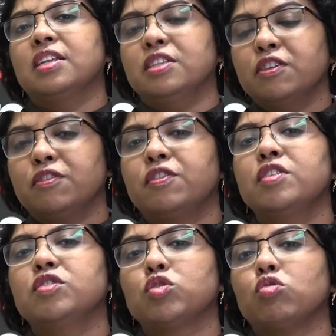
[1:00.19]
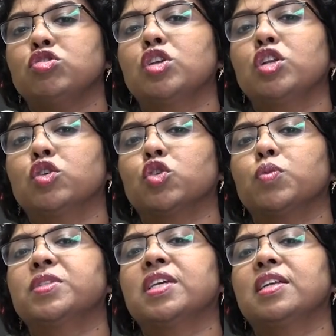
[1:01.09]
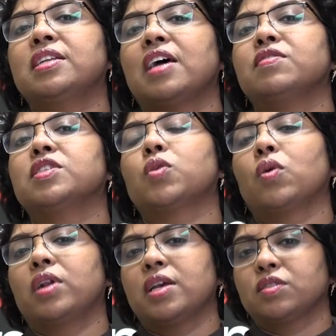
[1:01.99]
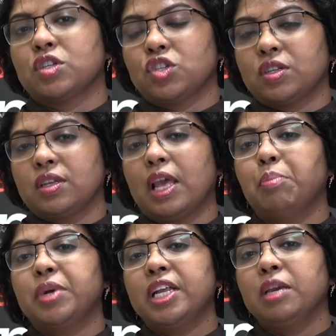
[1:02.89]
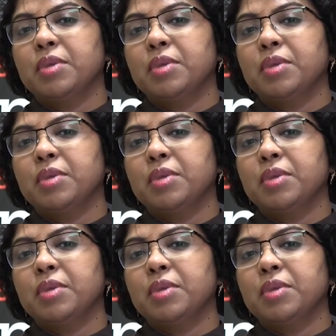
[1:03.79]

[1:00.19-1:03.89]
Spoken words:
different social groups in a diverse organization. Embedding